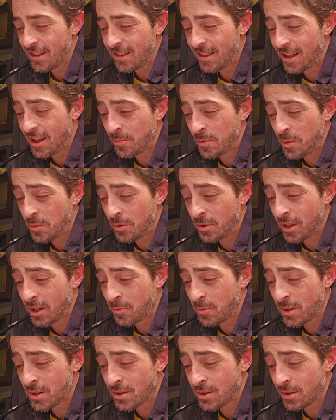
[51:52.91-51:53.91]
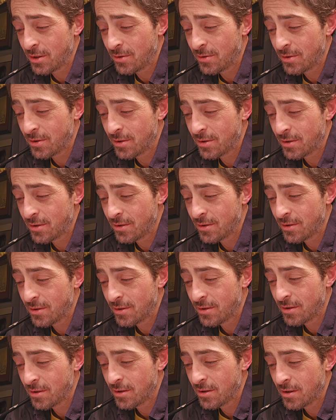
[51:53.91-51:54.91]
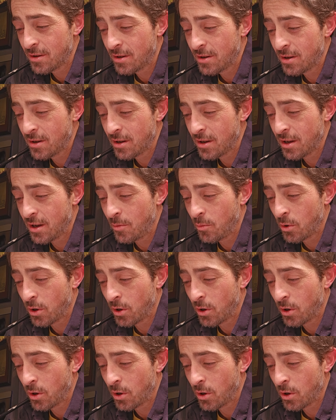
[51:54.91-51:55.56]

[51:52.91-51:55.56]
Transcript: A lot of people like my stones. I'm